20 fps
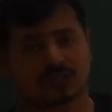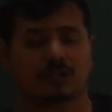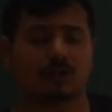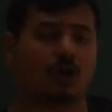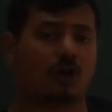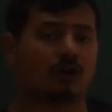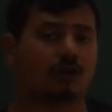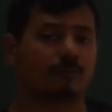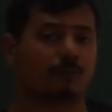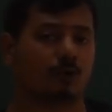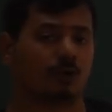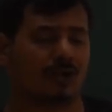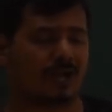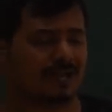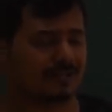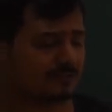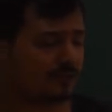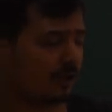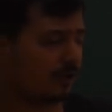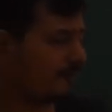
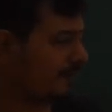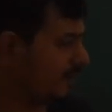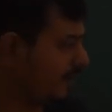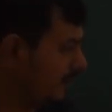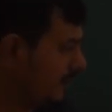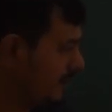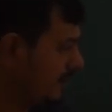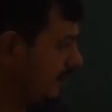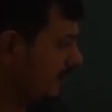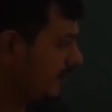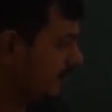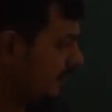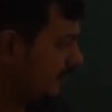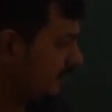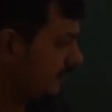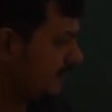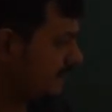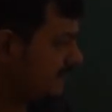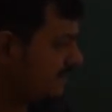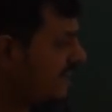non-polar solvent.
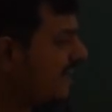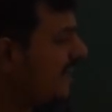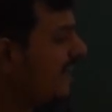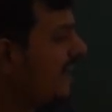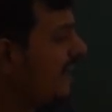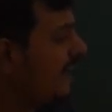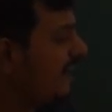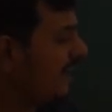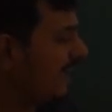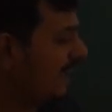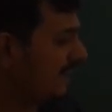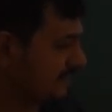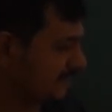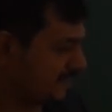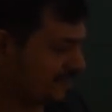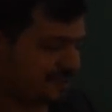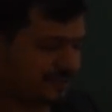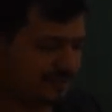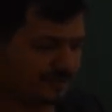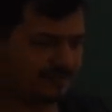The second
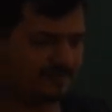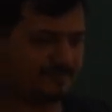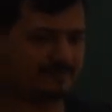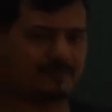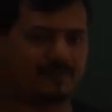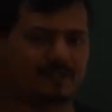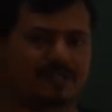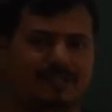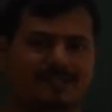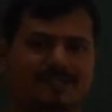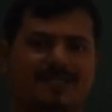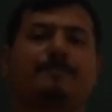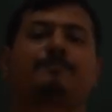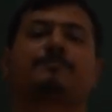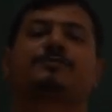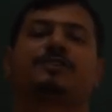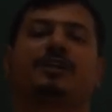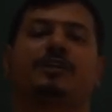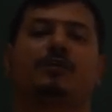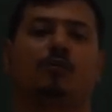S,
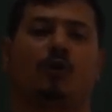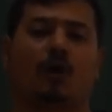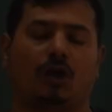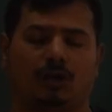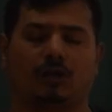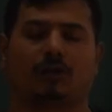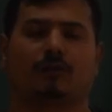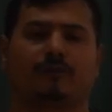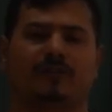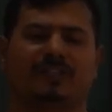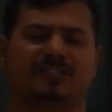steps involved.